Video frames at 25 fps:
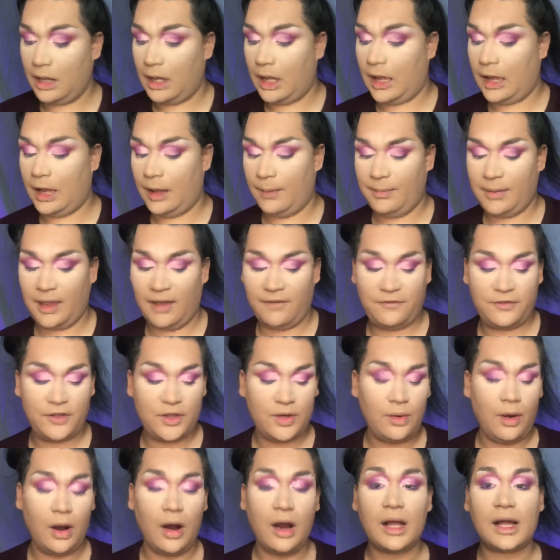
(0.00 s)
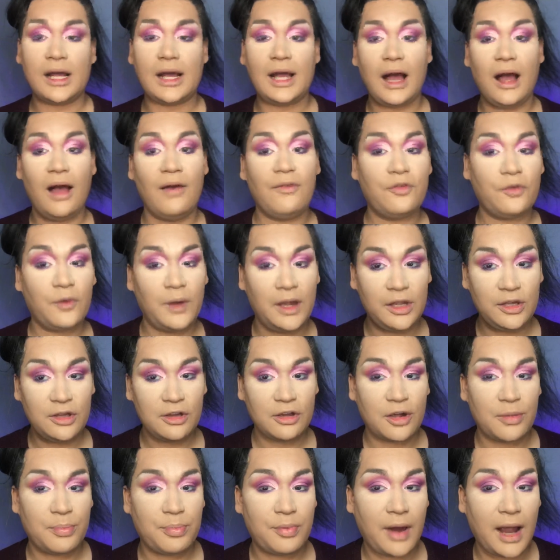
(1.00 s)
If you are covering
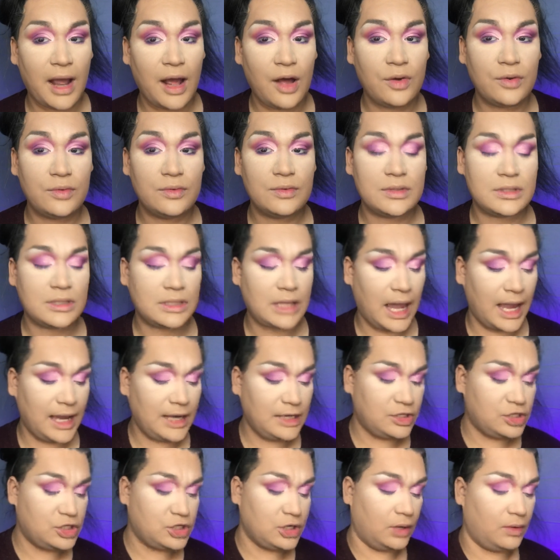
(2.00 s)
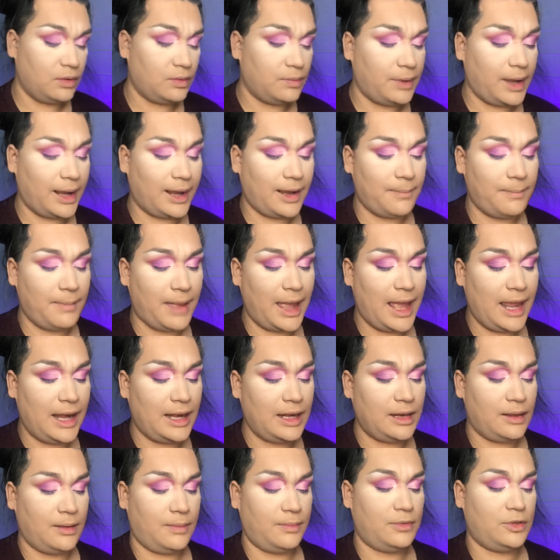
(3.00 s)
your brows, I don't
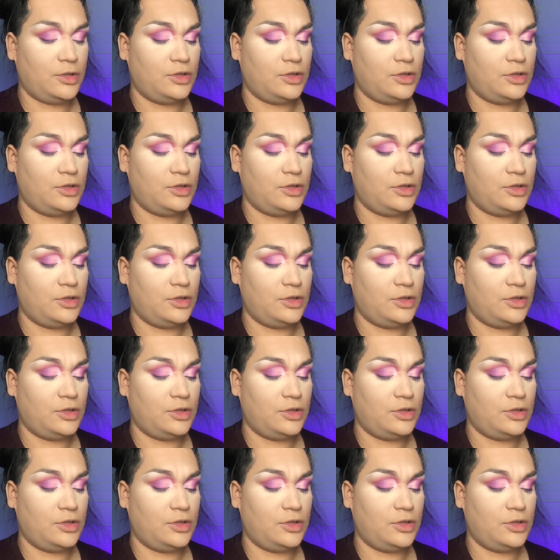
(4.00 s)
recommend